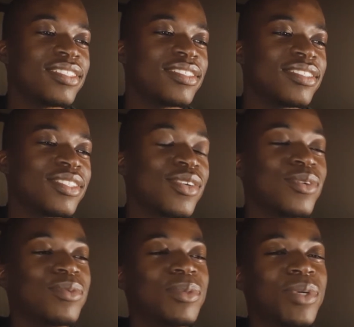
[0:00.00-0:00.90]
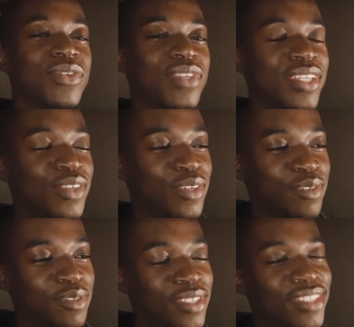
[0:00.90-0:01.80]
So we weren't really
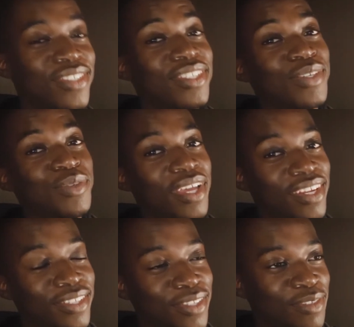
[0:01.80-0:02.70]
off to the greatest of